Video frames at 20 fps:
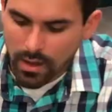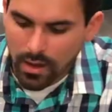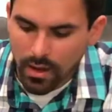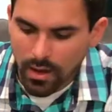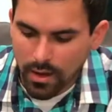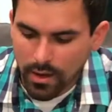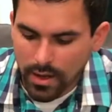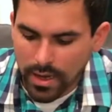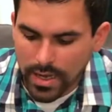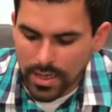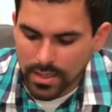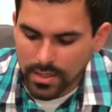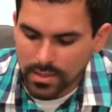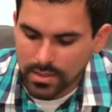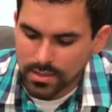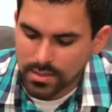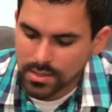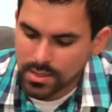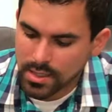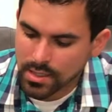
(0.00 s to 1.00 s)
All right,
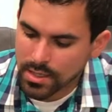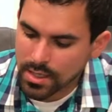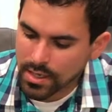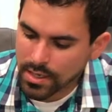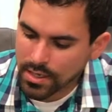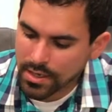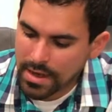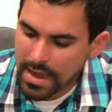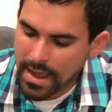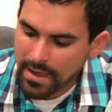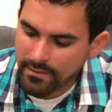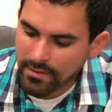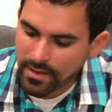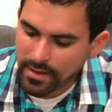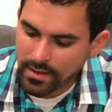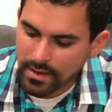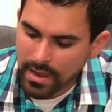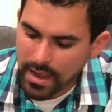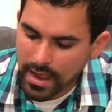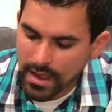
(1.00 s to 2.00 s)
so there you have it.
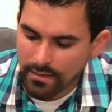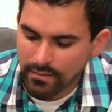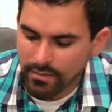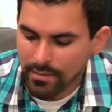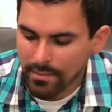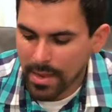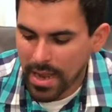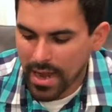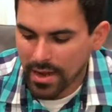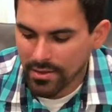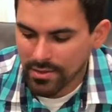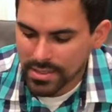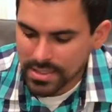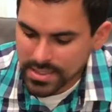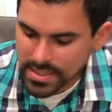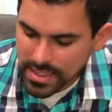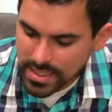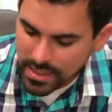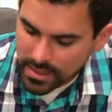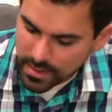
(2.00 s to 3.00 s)
I have the
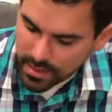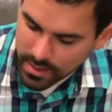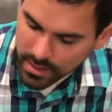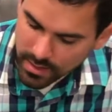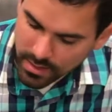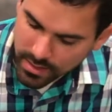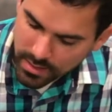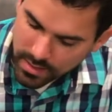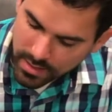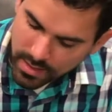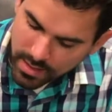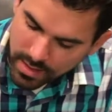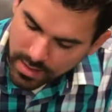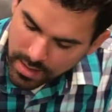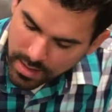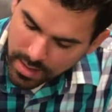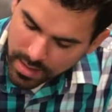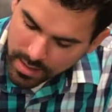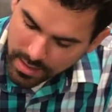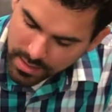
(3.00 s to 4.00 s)
batteries in,
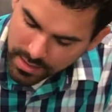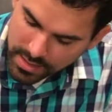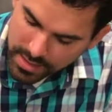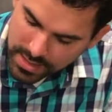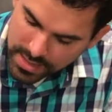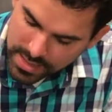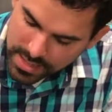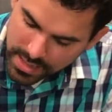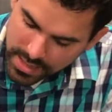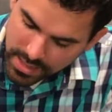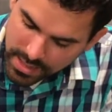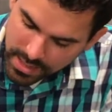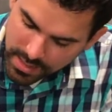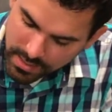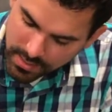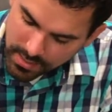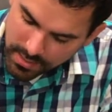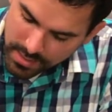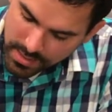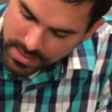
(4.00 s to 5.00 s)
and you can see
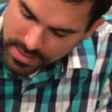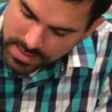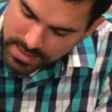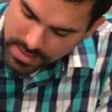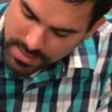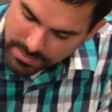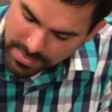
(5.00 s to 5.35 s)
here is the